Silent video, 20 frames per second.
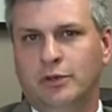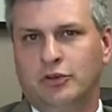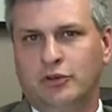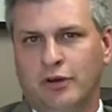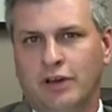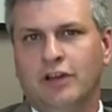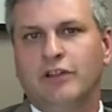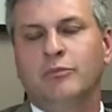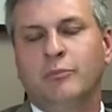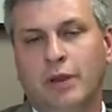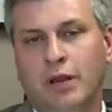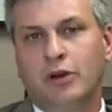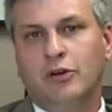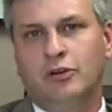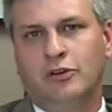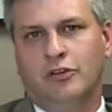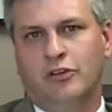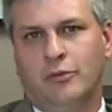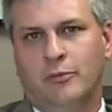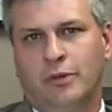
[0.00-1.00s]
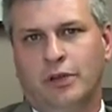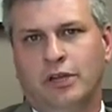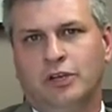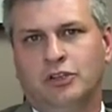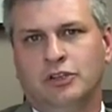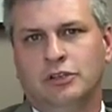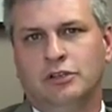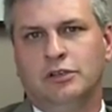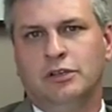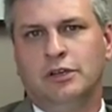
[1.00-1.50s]
to be transparent to the
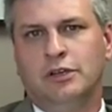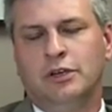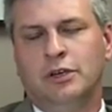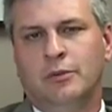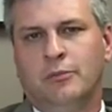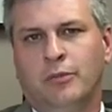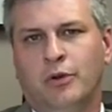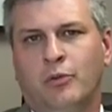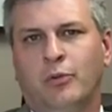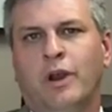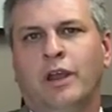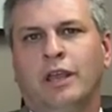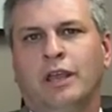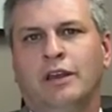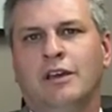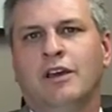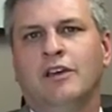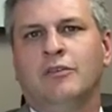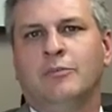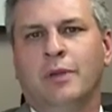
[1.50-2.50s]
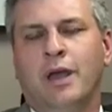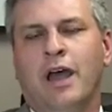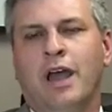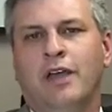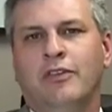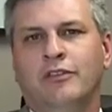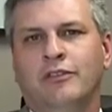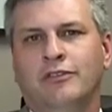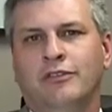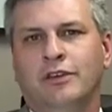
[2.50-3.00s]
patient, but recognize
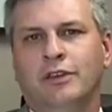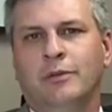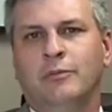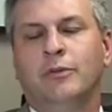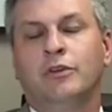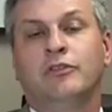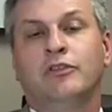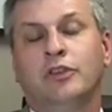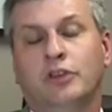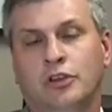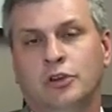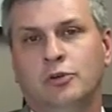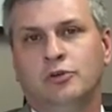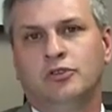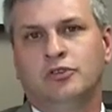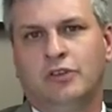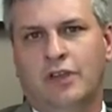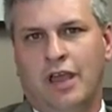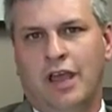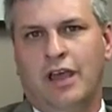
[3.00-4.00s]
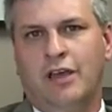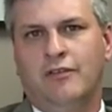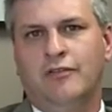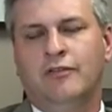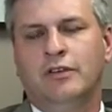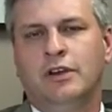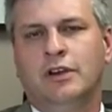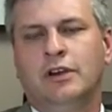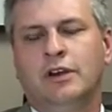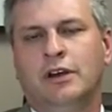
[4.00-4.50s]
behind the scene there's a huge
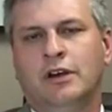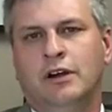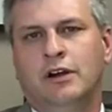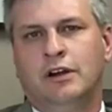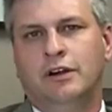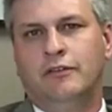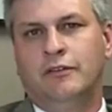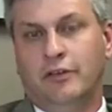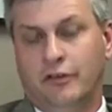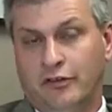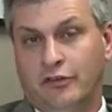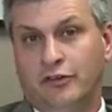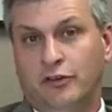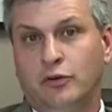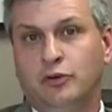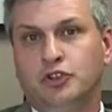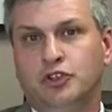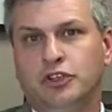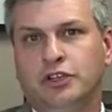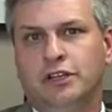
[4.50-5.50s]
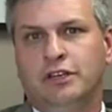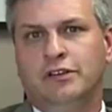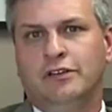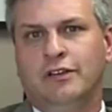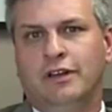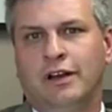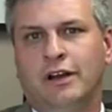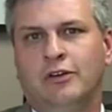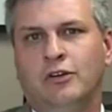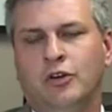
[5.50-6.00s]
staff of associates
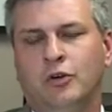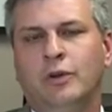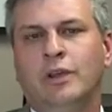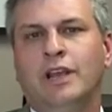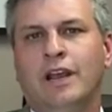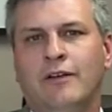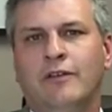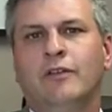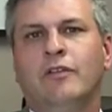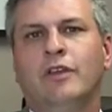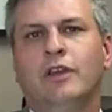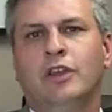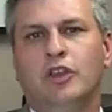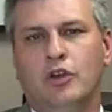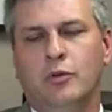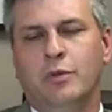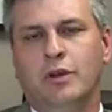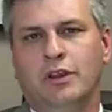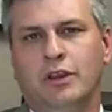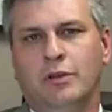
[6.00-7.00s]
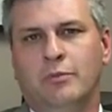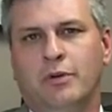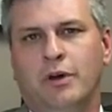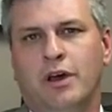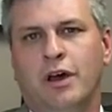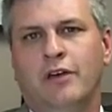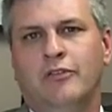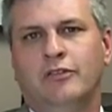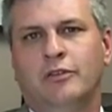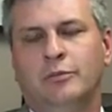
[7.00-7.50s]
that are doing everything humanly
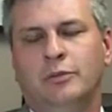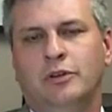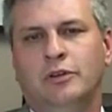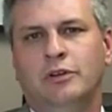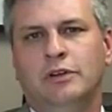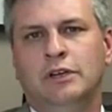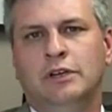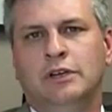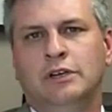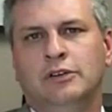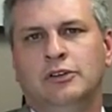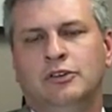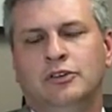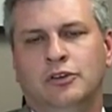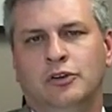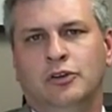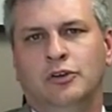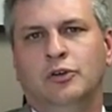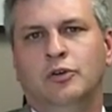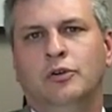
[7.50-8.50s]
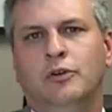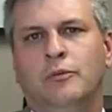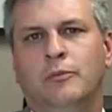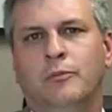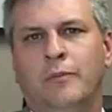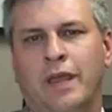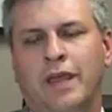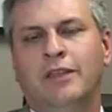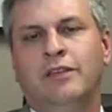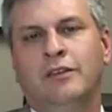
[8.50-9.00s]
possible to
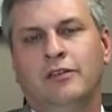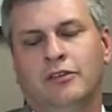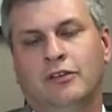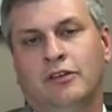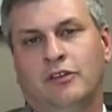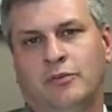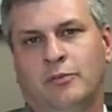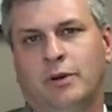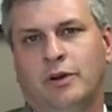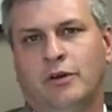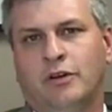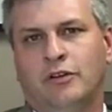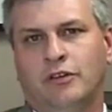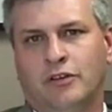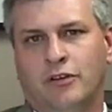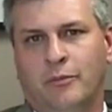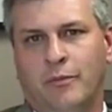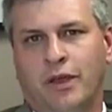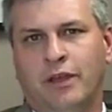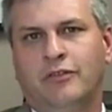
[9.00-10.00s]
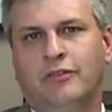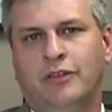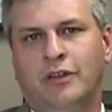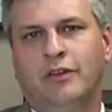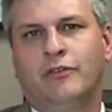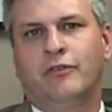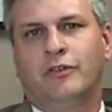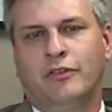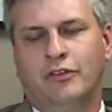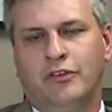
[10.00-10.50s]
make this experience the best
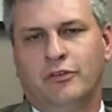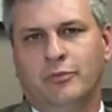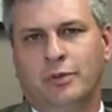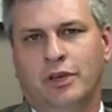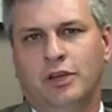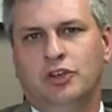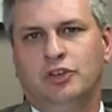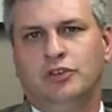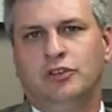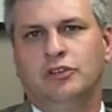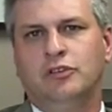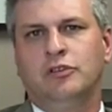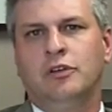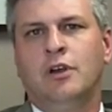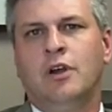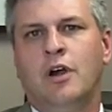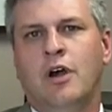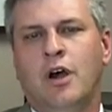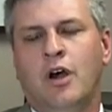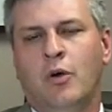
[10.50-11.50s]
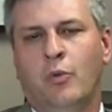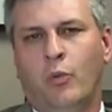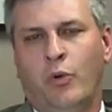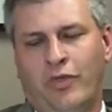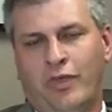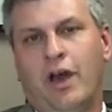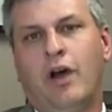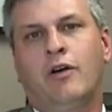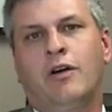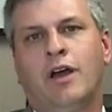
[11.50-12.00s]
thing for these patients
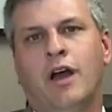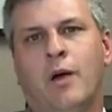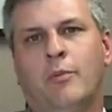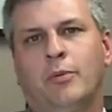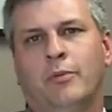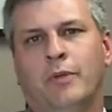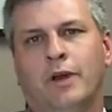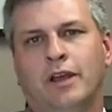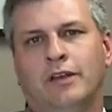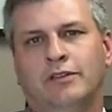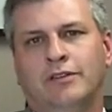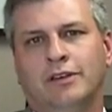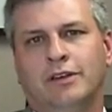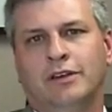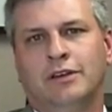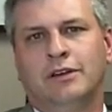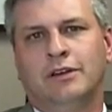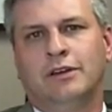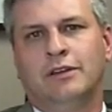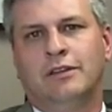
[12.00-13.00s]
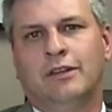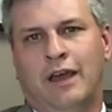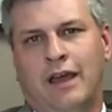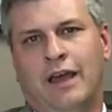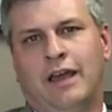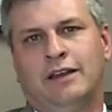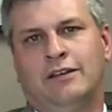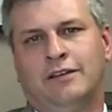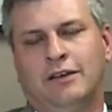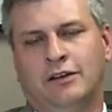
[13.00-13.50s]
without compromising the
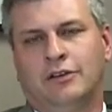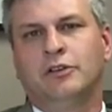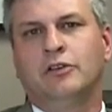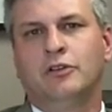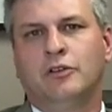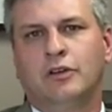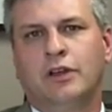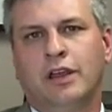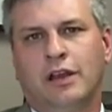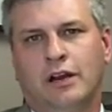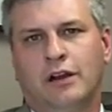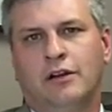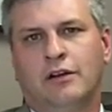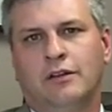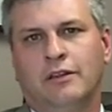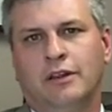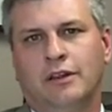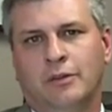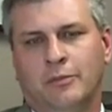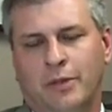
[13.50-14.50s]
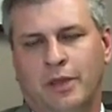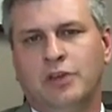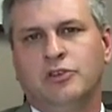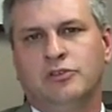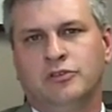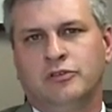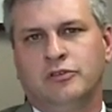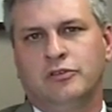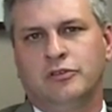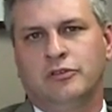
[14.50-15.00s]
high technical care that the
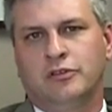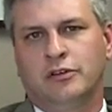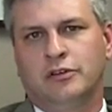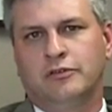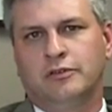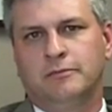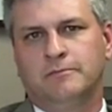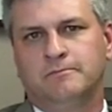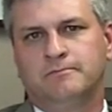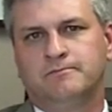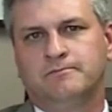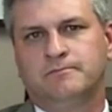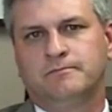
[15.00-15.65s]
patients deserve.